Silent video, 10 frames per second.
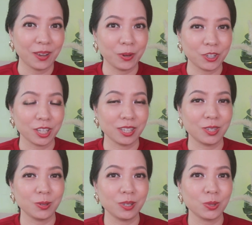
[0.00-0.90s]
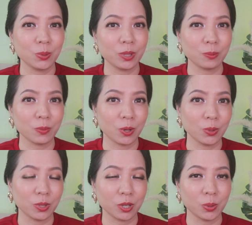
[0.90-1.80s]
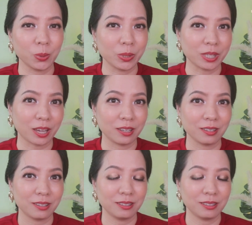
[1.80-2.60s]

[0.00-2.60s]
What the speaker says: which is tilted towards more to the cool side.